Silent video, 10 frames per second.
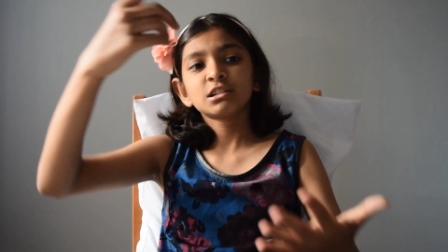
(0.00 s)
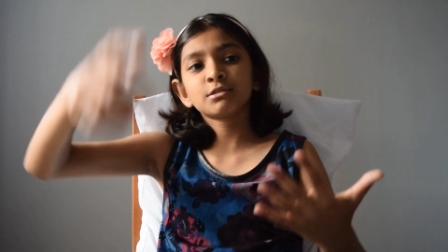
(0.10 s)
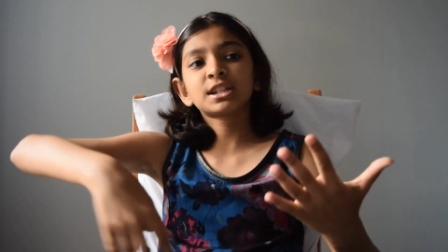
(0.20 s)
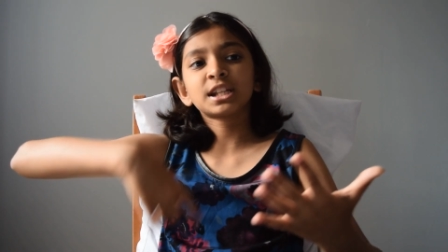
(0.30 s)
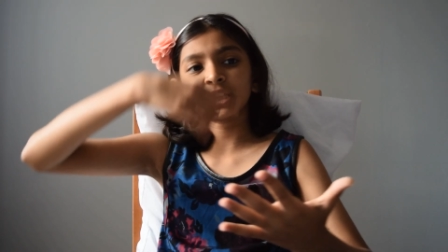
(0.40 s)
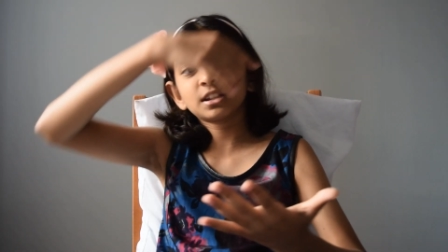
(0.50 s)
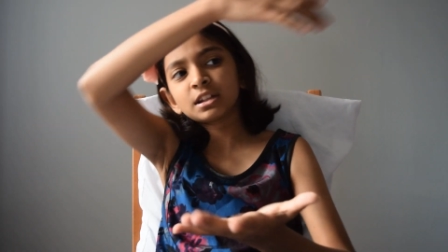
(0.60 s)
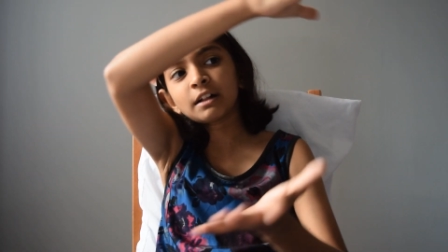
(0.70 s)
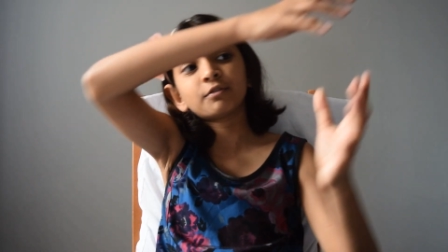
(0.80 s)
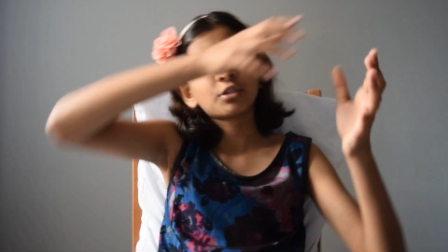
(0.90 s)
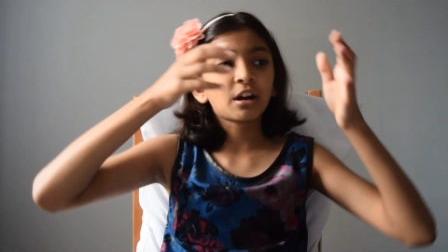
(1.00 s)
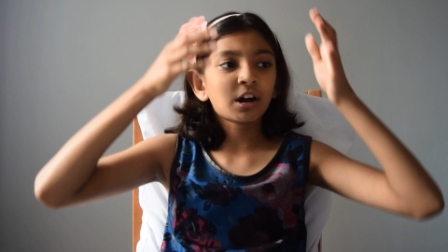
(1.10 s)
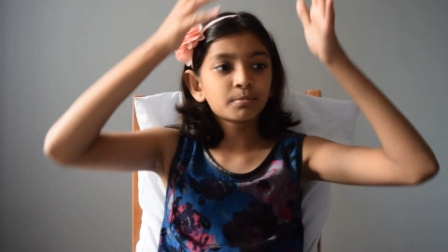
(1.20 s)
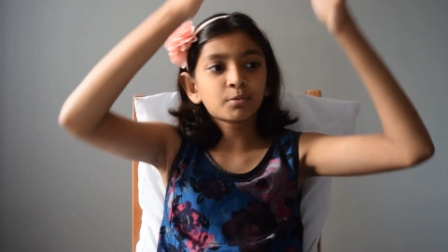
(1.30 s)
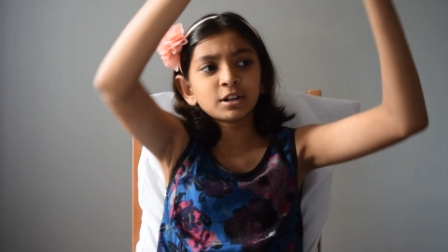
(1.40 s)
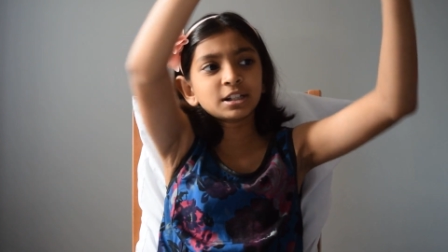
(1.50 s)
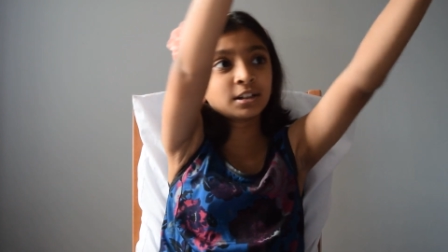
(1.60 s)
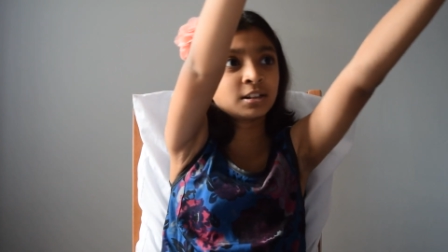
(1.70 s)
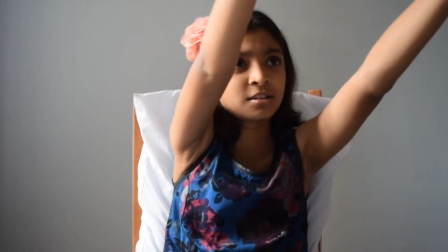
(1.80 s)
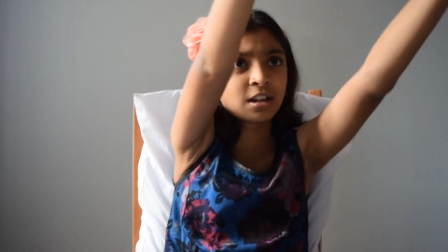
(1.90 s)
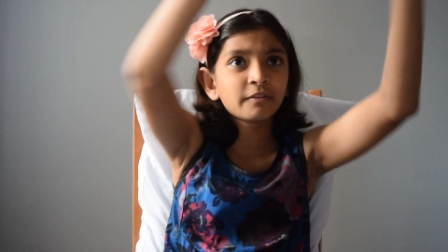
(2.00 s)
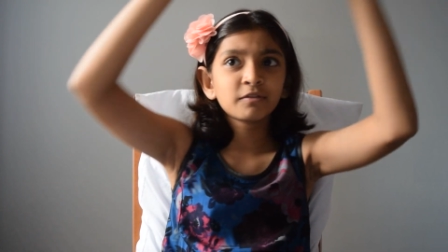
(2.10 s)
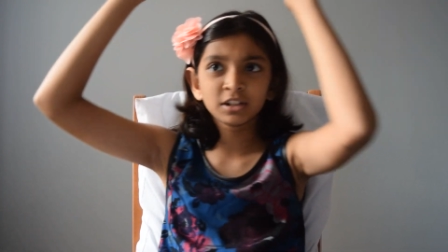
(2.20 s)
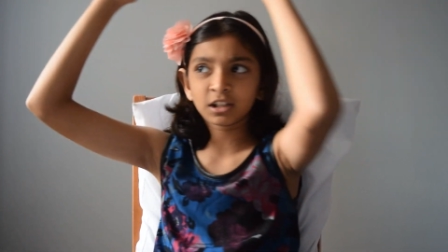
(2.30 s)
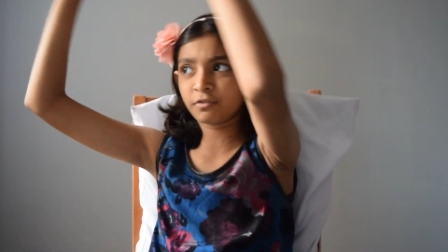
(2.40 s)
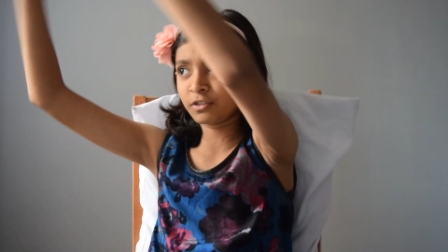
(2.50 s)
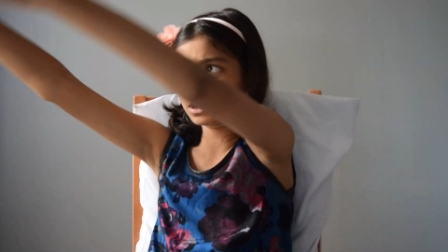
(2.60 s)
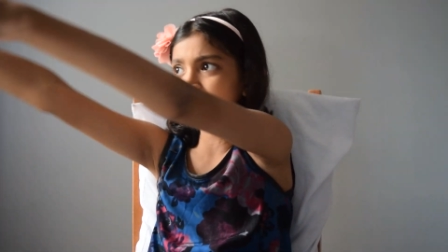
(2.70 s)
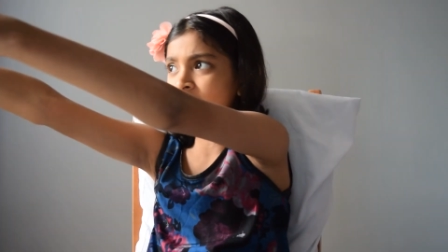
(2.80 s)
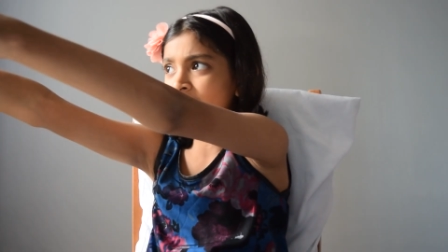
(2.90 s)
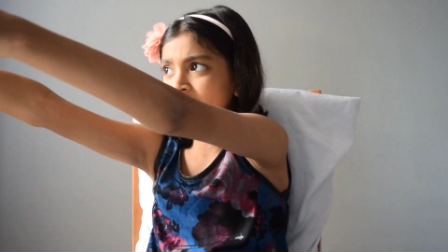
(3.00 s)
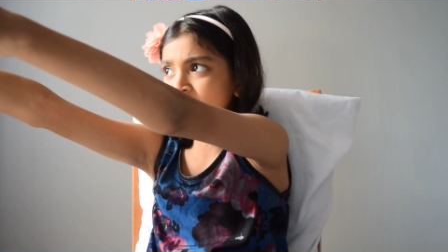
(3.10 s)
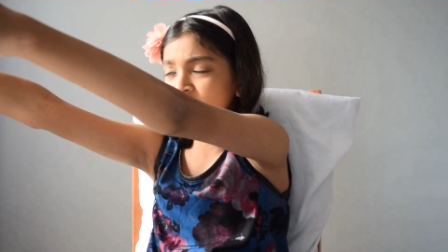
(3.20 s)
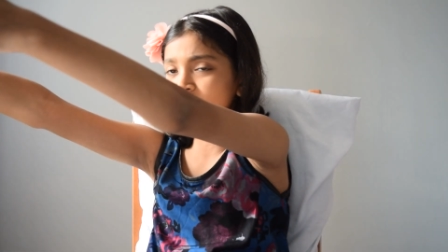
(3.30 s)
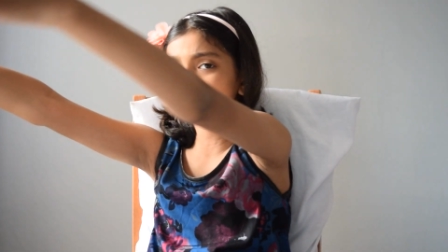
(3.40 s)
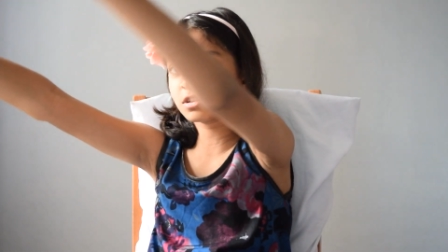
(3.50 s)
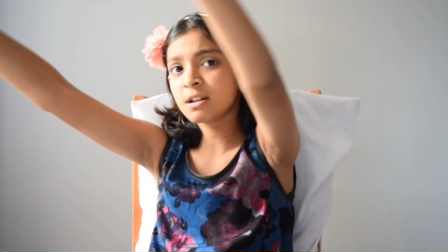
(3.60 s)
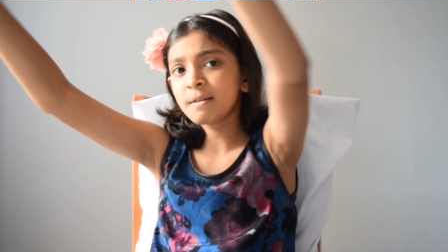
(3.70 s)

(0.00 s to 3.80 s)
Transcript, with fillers: twisting itself around, pointing itself in different directions,